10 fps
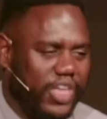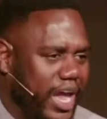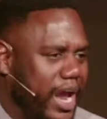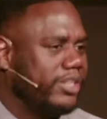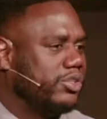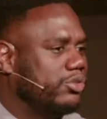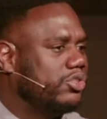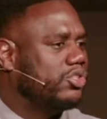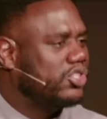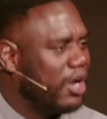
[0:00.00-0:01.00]
there to
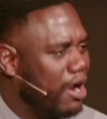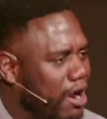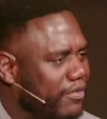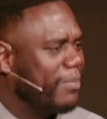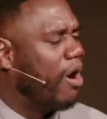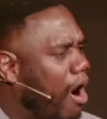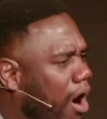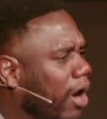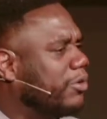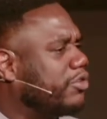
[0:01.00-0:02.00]
serve him. Her
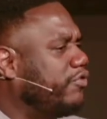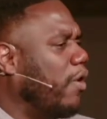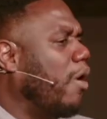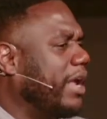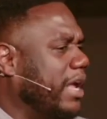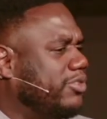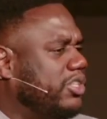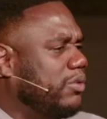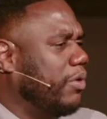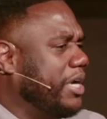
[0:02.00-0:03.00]
heart was for him.
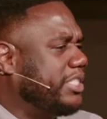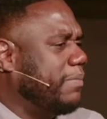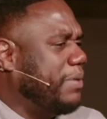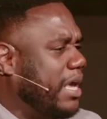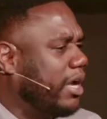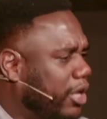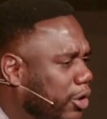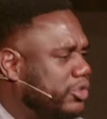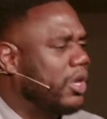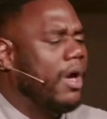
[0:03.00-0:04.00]
She wanted to be in
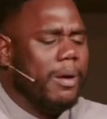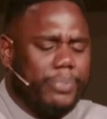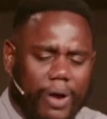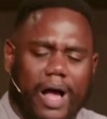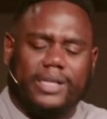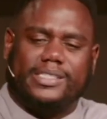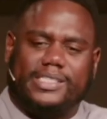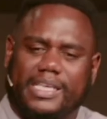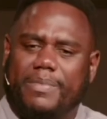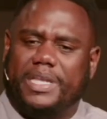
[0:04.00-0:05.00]
close
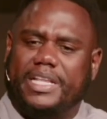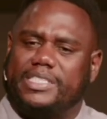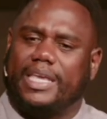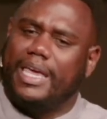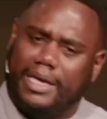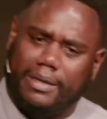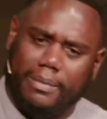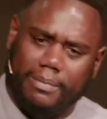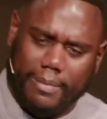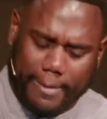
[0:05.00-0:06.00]
proximity to
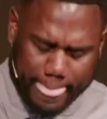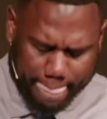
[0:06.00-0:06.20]
him.